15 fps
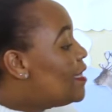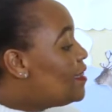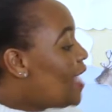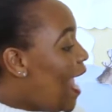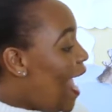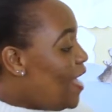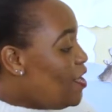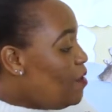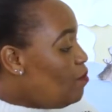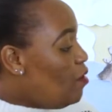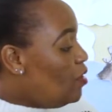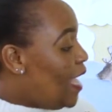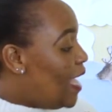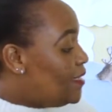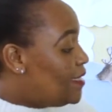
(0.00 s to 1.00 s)

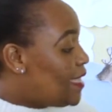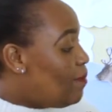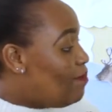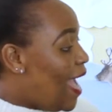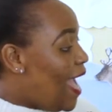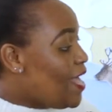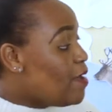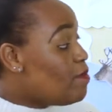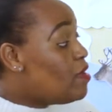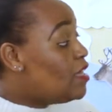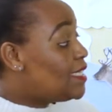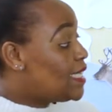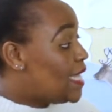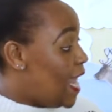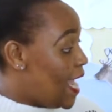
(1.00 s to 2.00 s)
Some
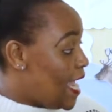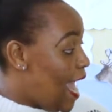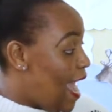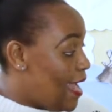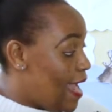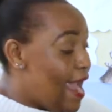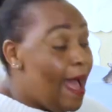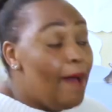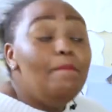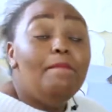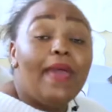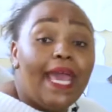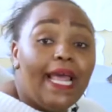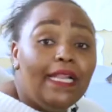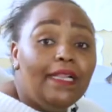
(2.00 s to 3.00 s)
animals like a
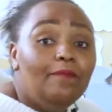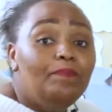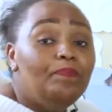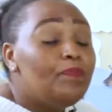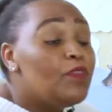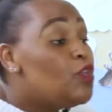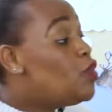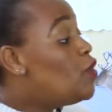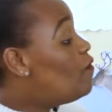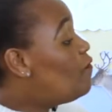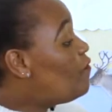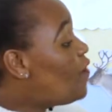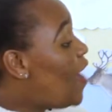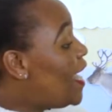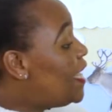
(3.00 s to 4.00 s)
camel, you'll
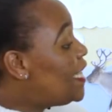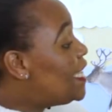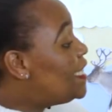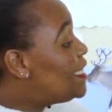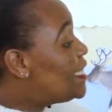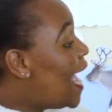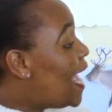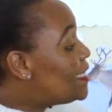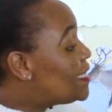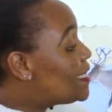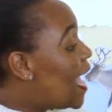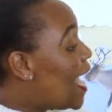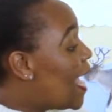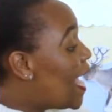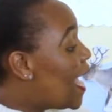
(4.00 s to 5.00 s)
find it has
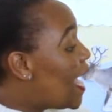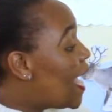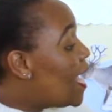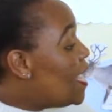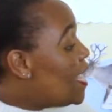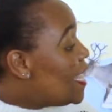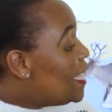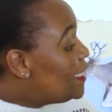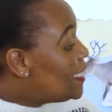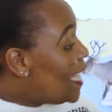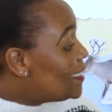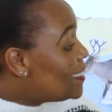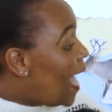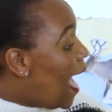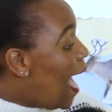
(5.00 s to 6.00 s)

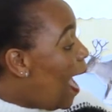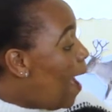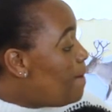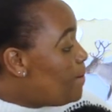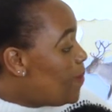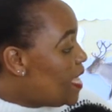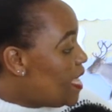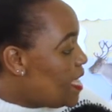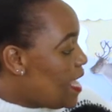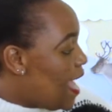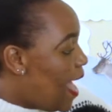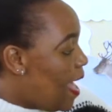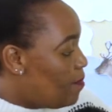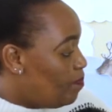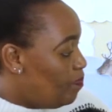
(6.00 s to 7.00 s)
a hump
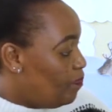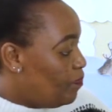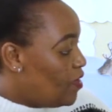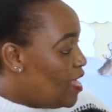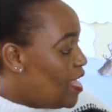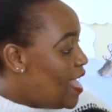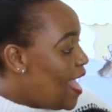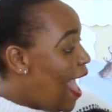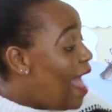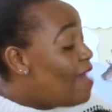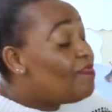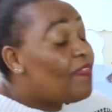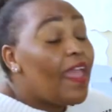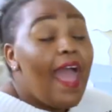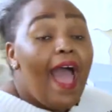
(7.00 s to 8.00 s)
here,
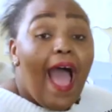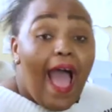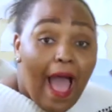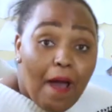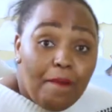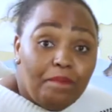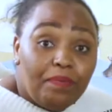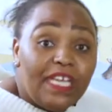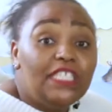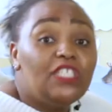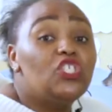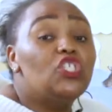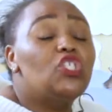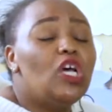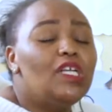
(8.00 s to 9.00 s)
and the hump, it
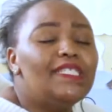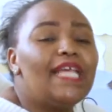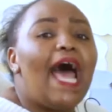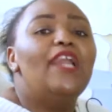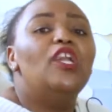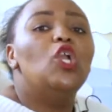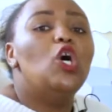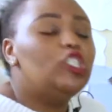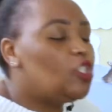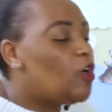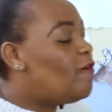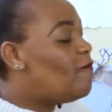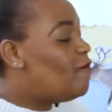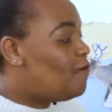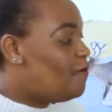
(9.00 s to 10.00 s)
stores a lot
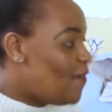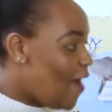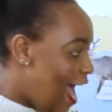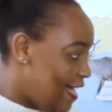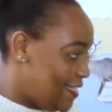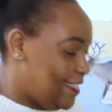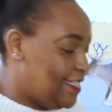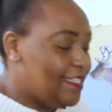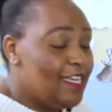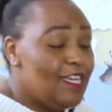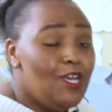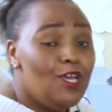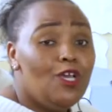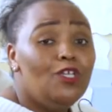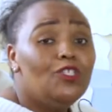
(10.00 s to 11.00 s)
of fat.
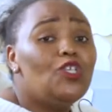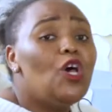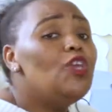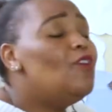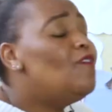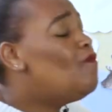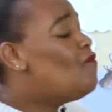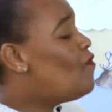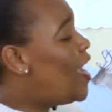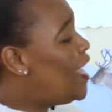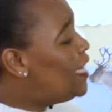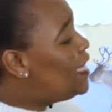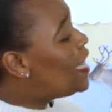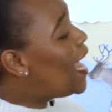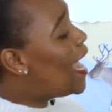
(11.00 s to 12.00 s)
So you'll
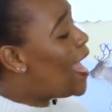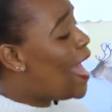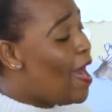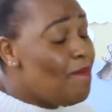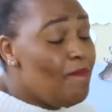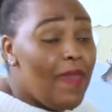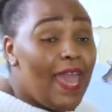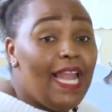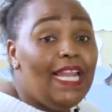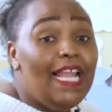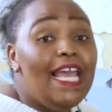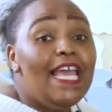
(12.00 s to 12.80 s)
find the camel